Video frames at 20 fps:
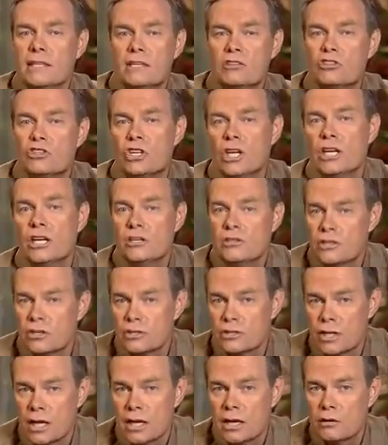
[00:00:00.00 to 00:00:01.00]
that
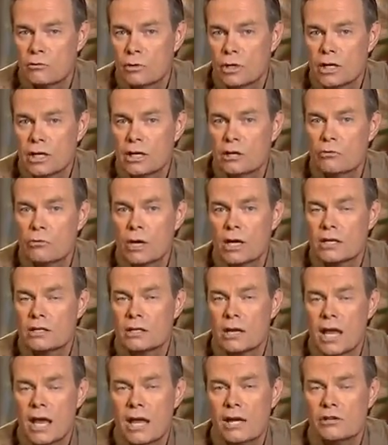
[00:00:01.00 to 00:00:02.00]
Jesus had when He raised
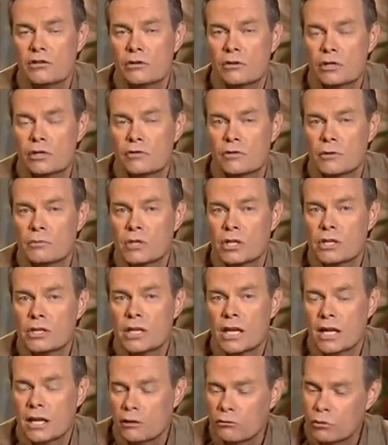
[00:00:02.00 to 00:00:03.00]
Lazarus from the
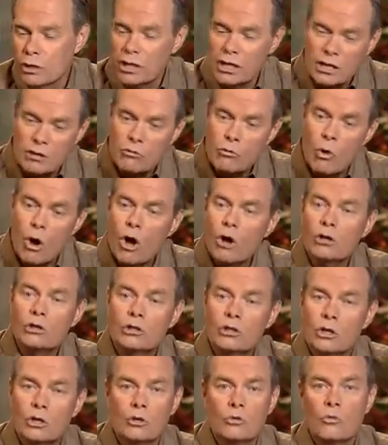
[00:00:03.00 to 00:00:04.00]
dead, when He
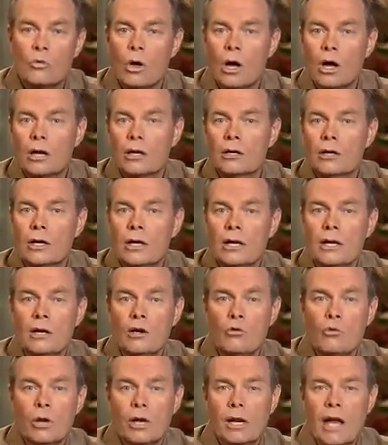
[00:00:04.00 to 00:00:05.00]
walked on water,
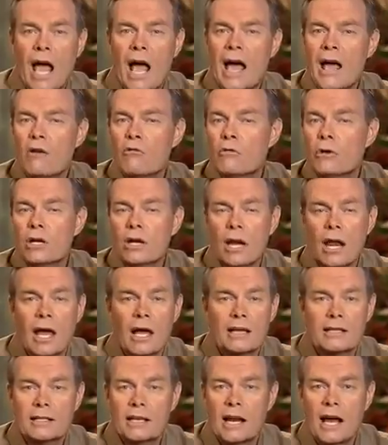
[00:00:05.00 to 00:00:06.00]
when I
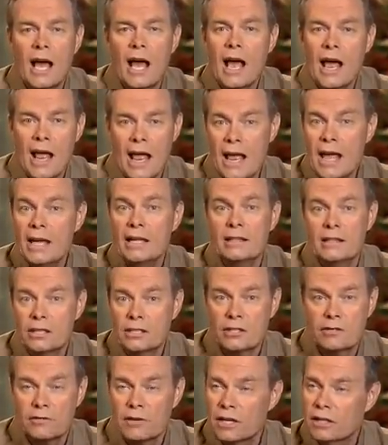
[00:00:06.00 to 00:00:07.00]
realized that I had
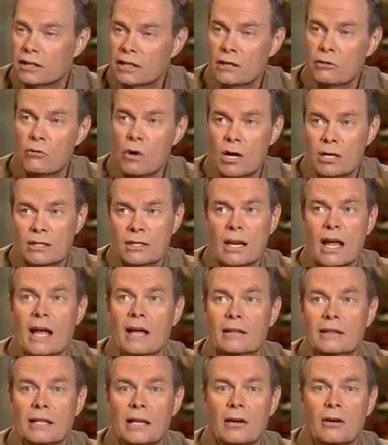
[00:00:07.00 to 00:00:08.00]
this faith, it wasn't
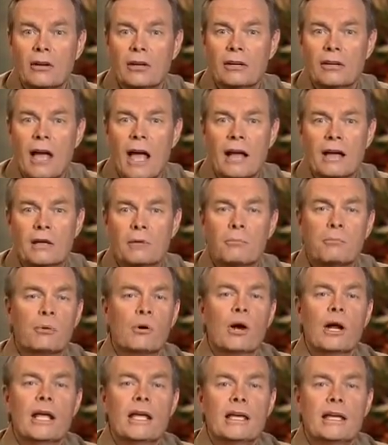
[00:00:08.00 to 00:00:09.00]
out there and I could
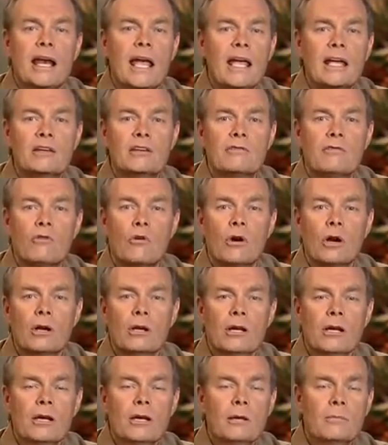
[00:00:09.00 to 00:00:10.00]
pray and ask for it,
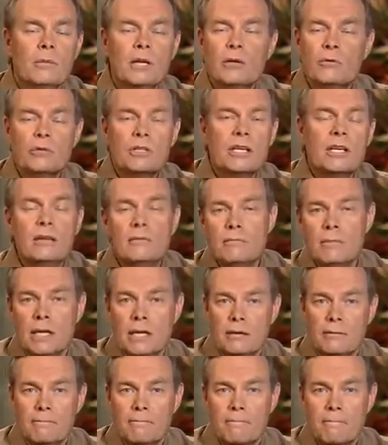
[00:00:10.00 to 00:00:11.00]
but it was in me.